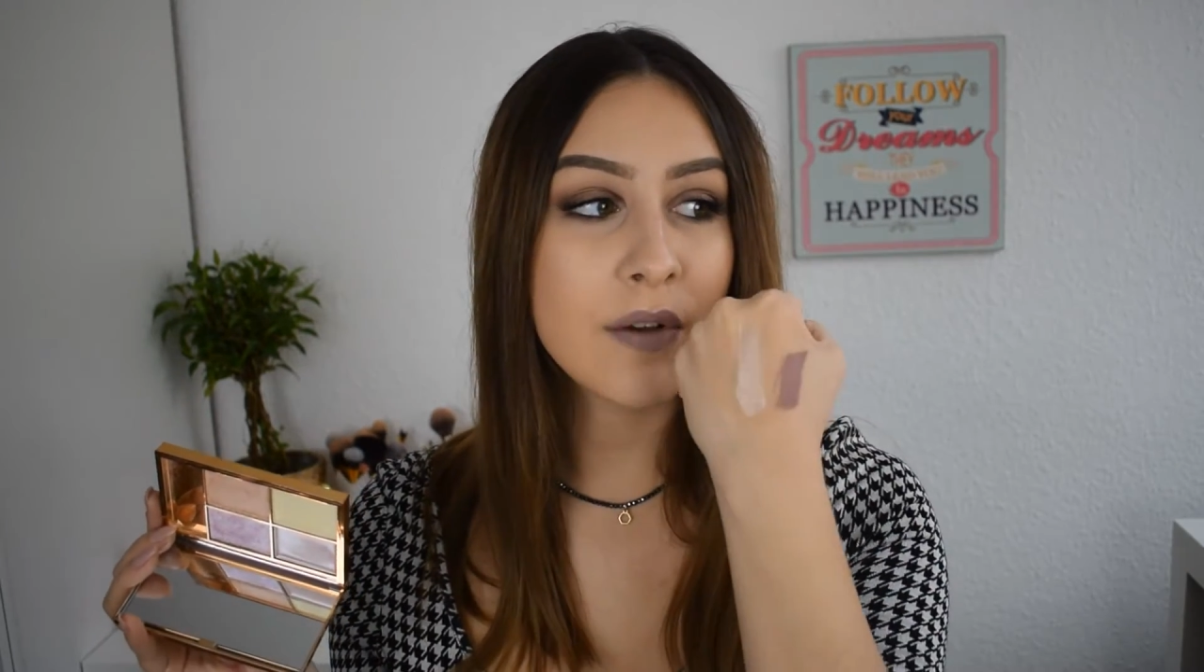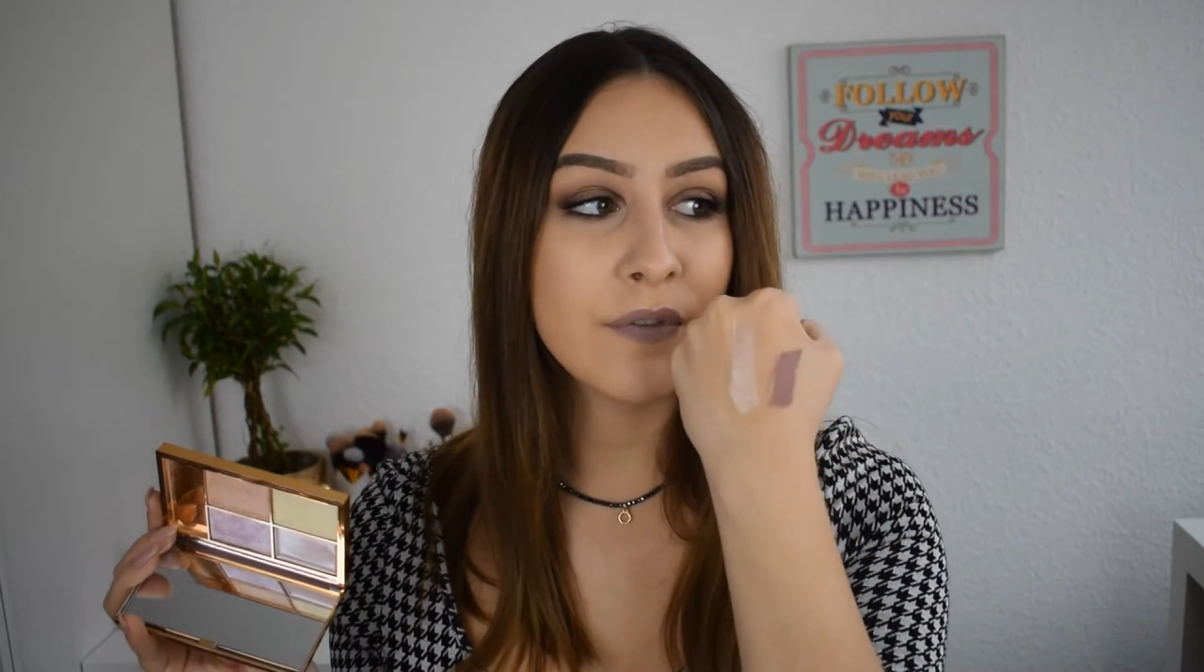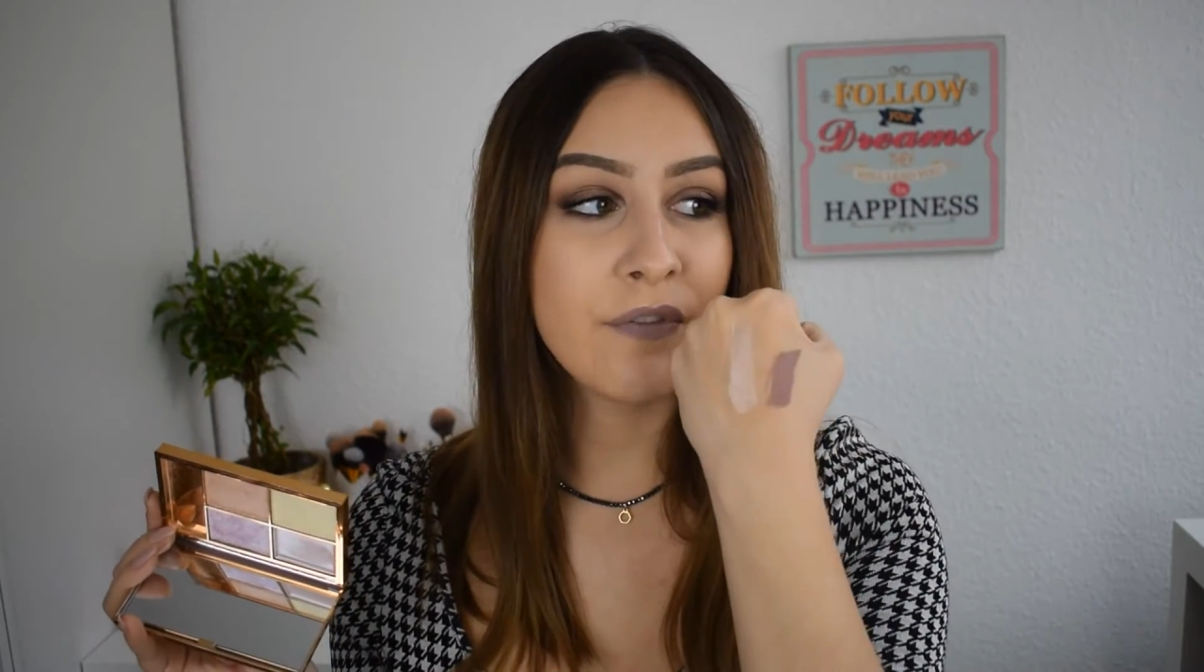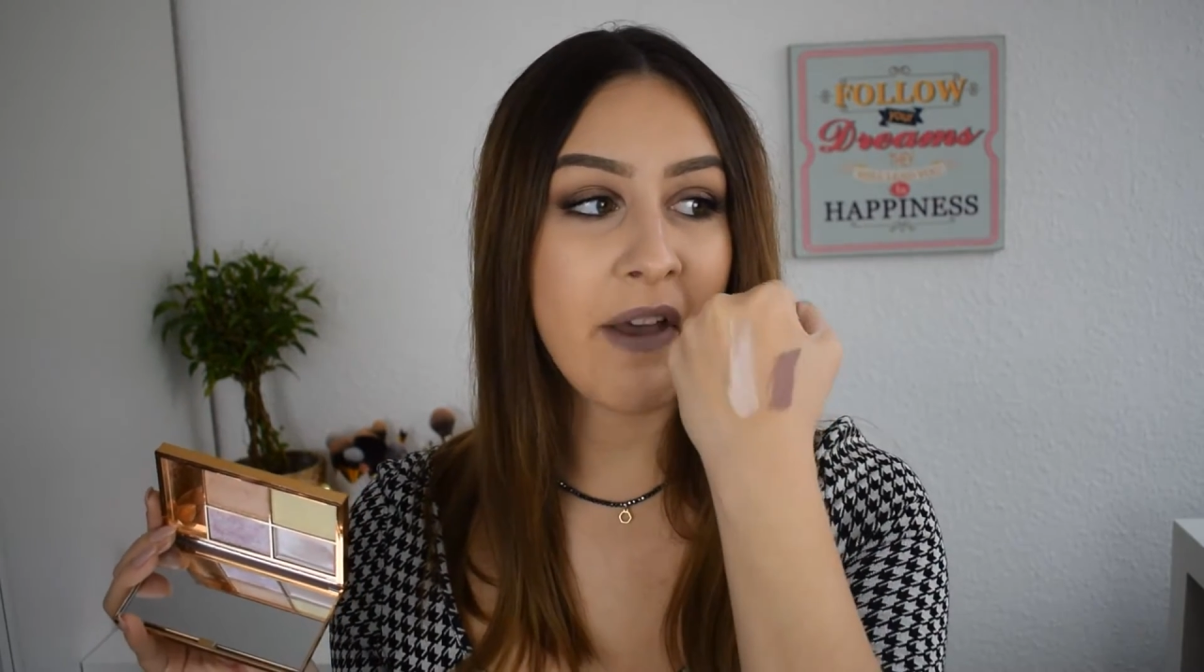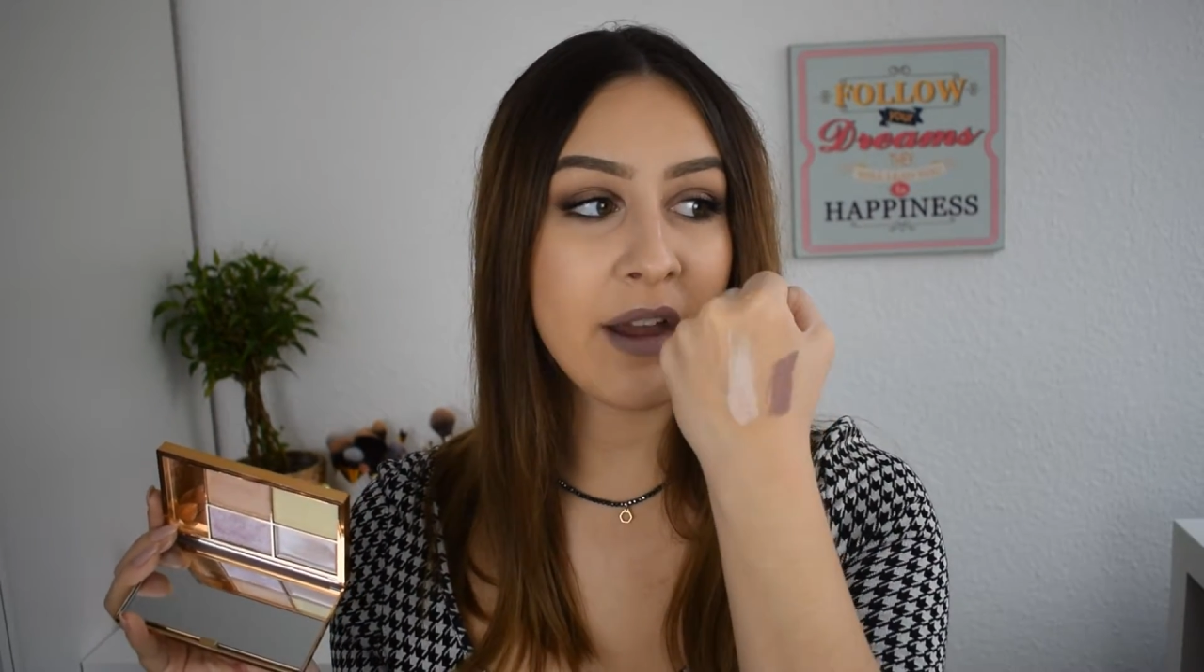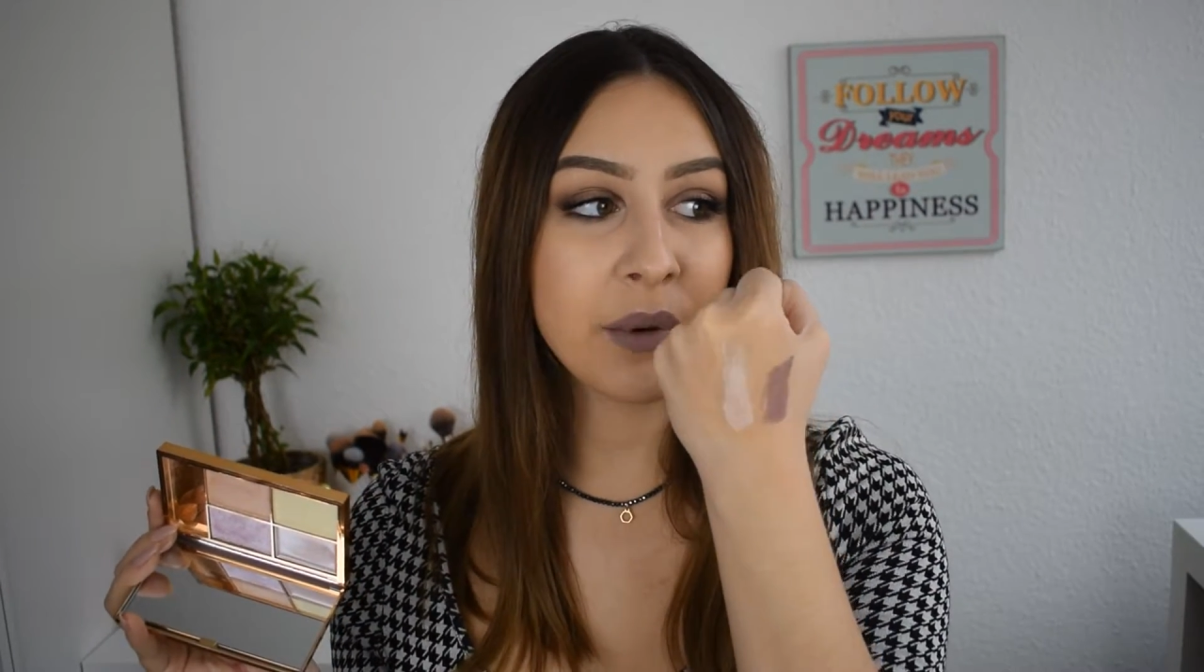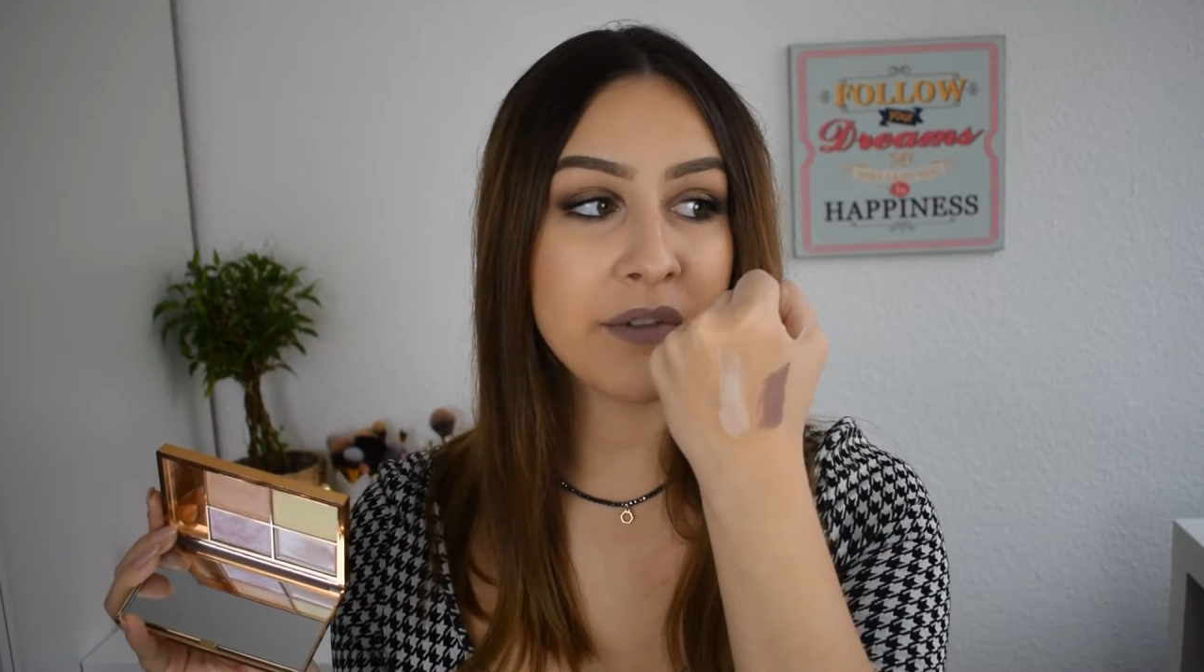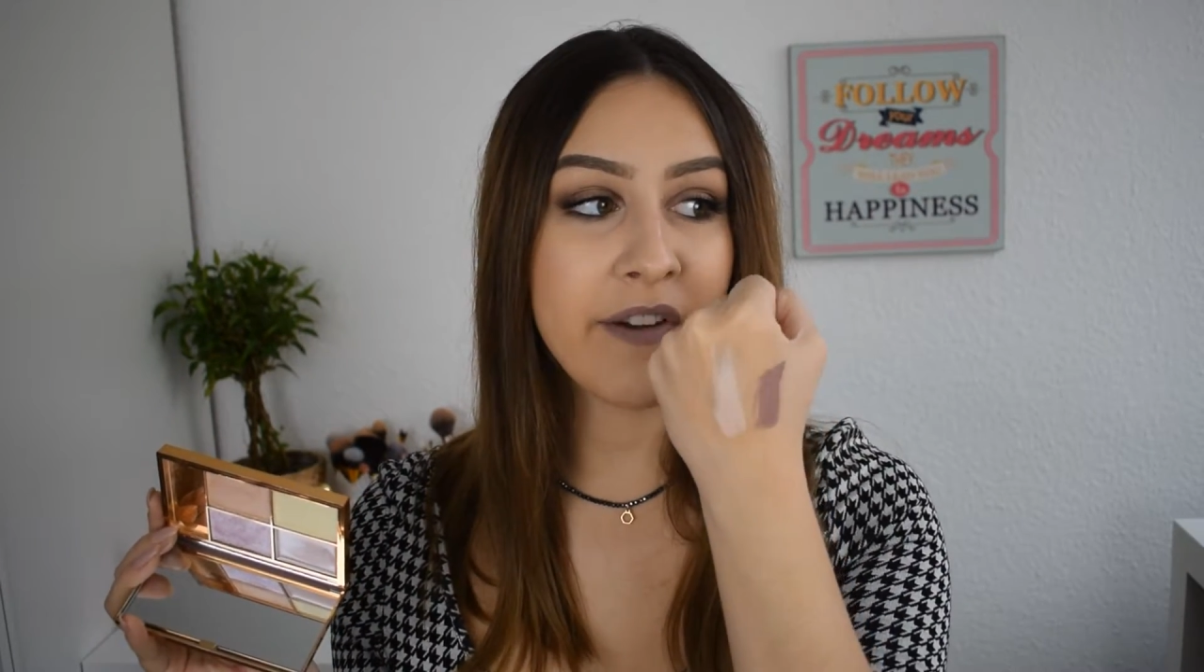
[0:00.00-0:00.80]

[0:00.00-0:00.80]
very,